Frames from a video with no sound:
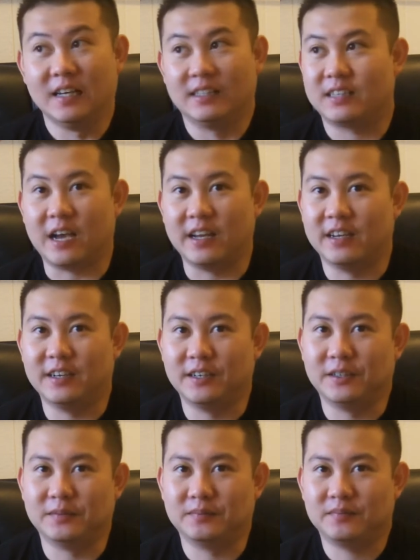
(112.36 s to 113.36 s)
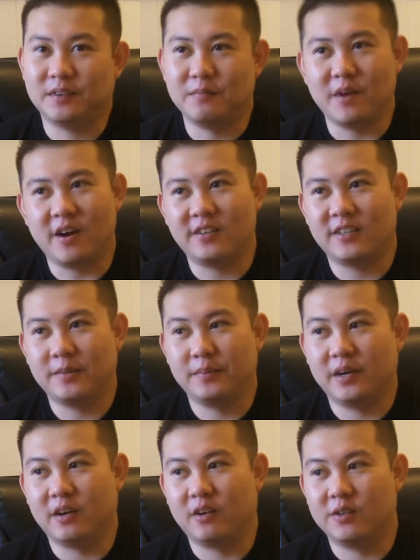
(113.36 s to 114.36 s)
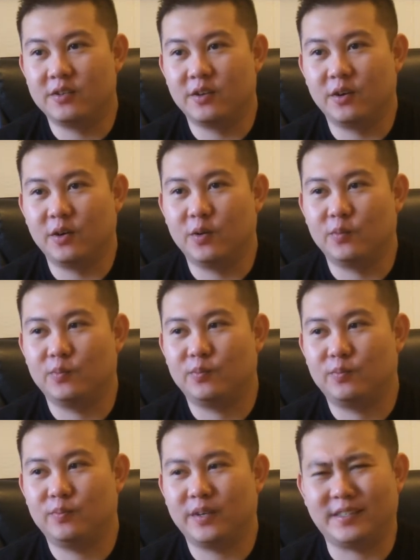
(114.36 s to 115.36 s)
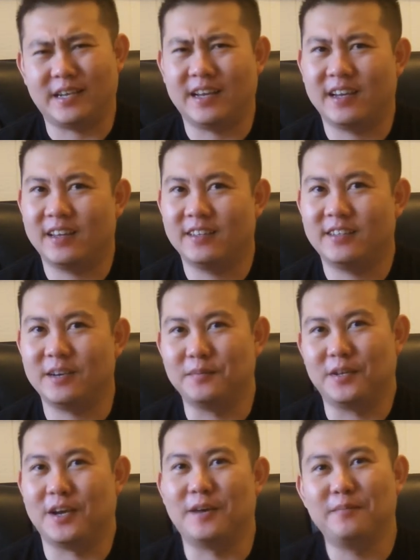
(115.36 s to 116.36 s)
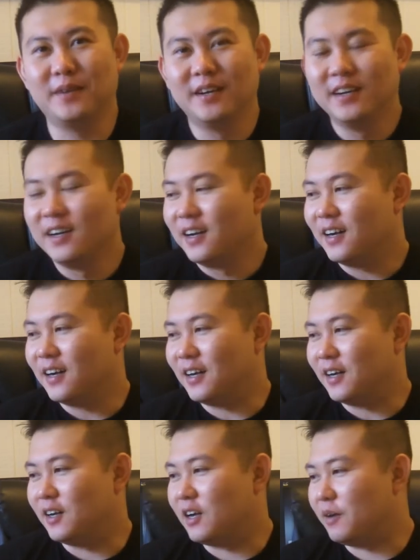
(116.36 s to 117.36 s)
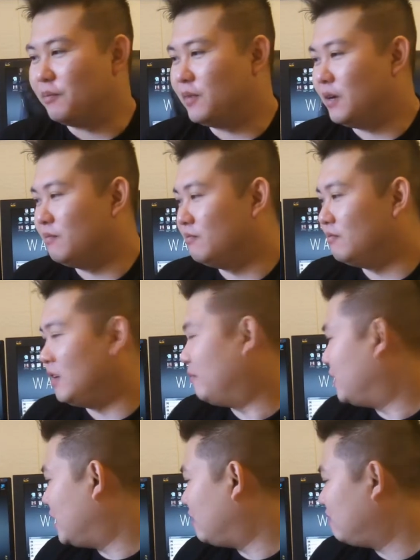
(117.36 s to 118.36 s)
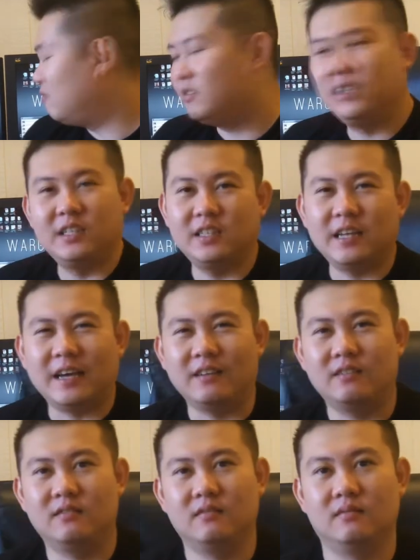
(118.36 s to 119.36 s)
It's kind of embarrassing, but also exciting at the same time. I'm not really that,